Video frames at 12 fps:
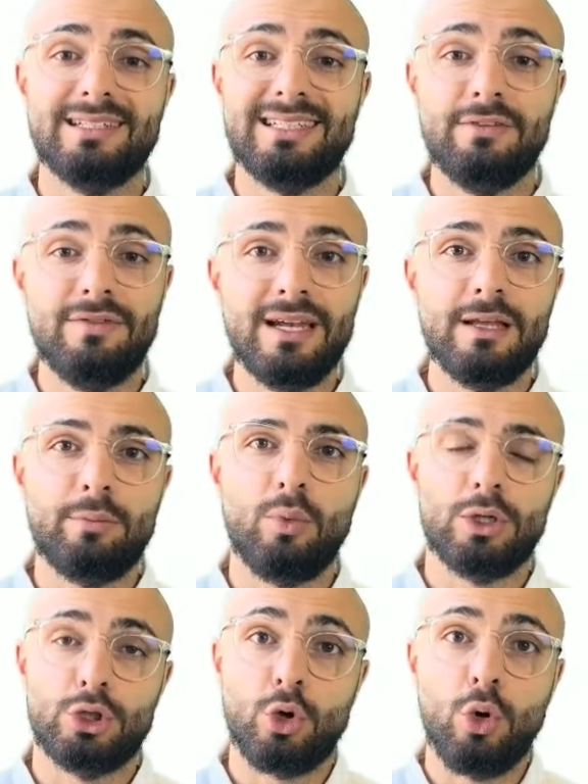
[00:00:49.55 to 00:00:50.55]
develop
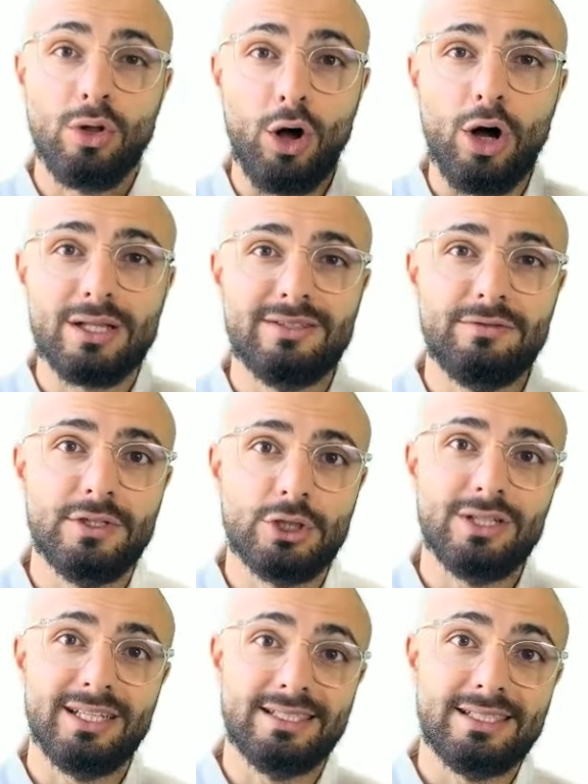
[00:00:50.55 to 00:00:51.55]
what you call
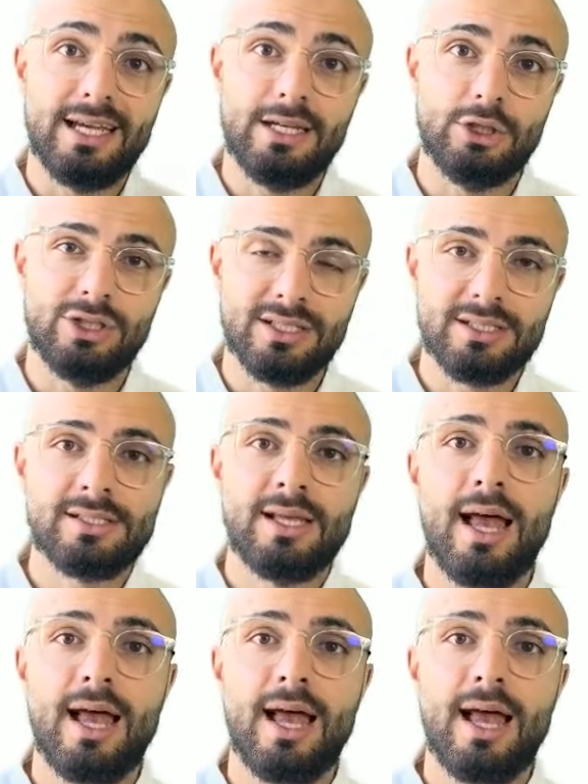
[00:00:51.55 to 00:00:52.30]
artificial intelligence